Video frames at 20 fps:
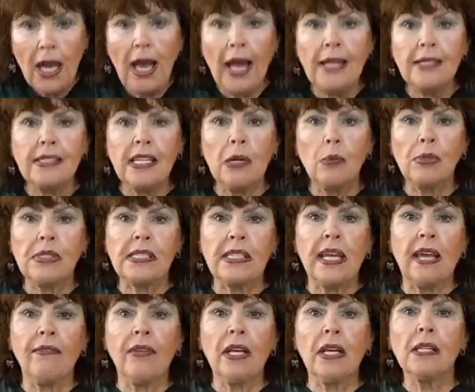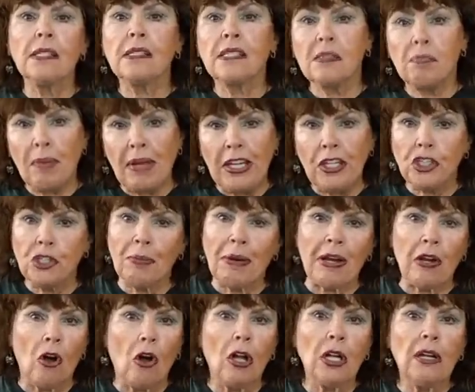as he was giving a speech
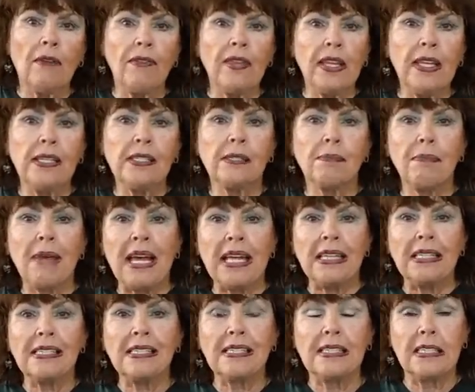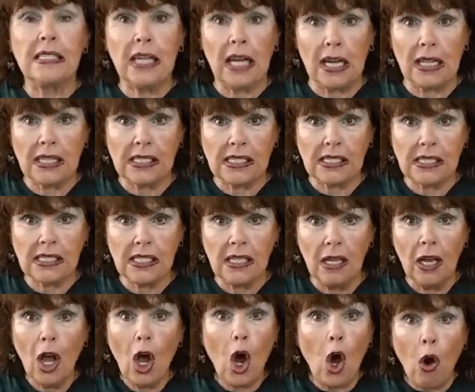about all of these men's deaths.
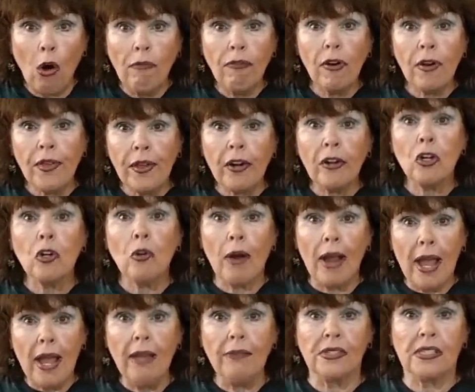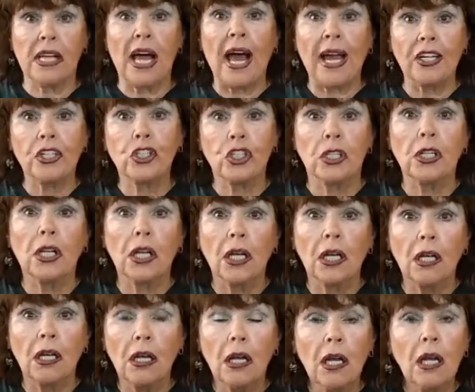Over their graves,
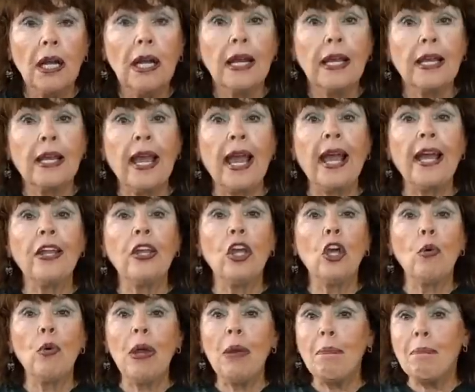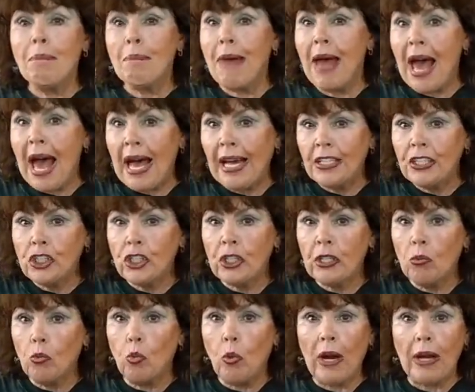actually. Can you
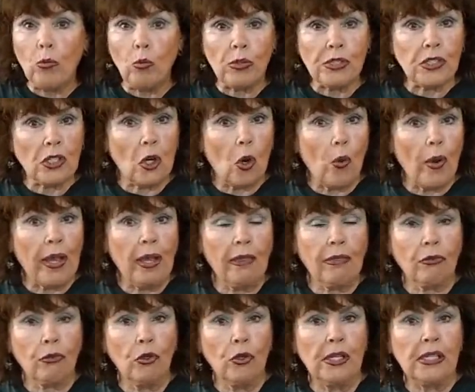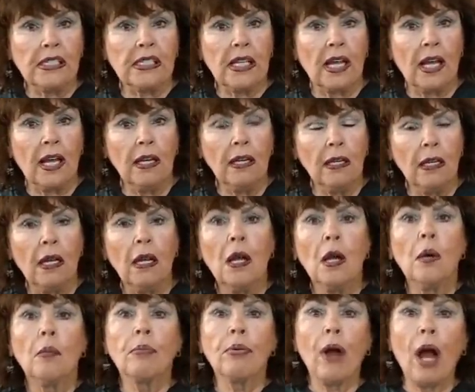imagine what was going through his head?
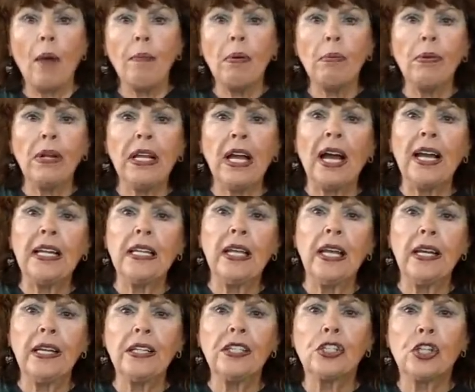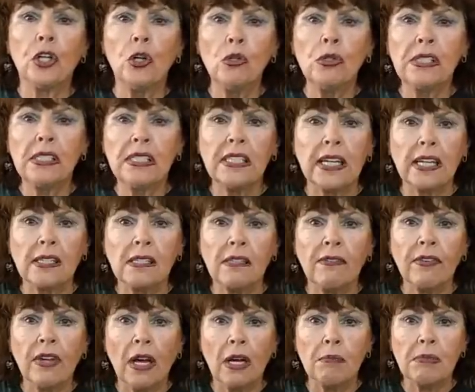Probably I needed 2 sticks
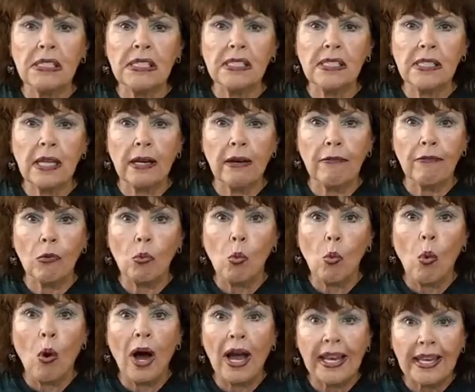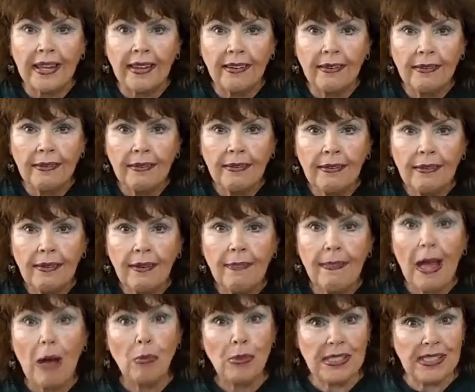of gum instead of 1.
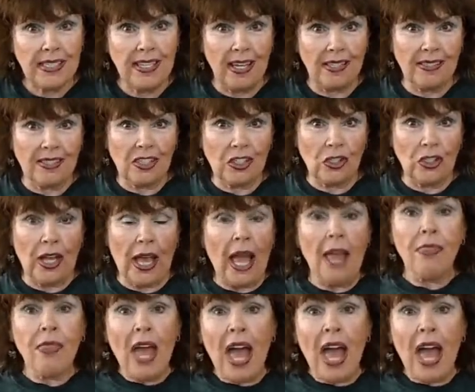That was yesterday.